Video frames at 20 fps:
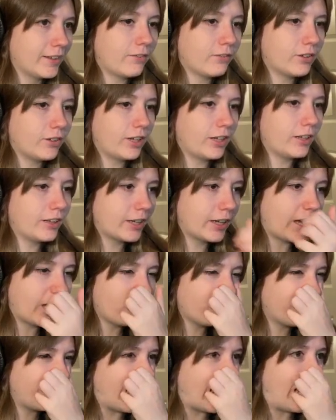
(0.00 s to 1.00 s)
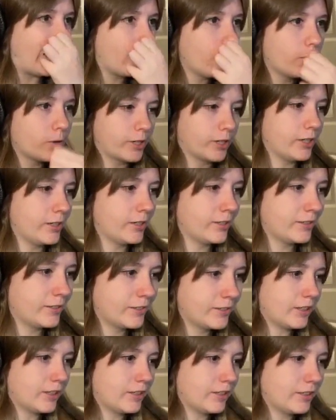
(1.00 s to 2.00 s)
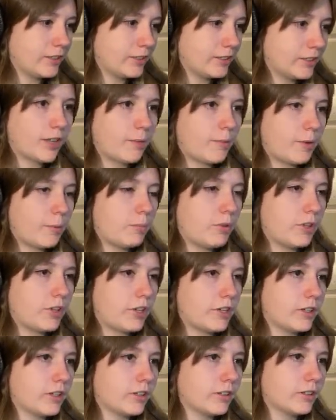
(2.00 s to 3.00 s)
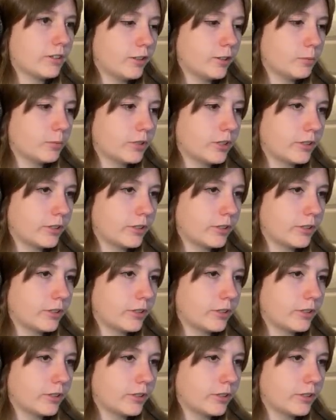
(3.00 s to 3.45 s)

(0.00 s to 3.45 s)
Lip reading: Not every day, like every hour. God, this game might be hella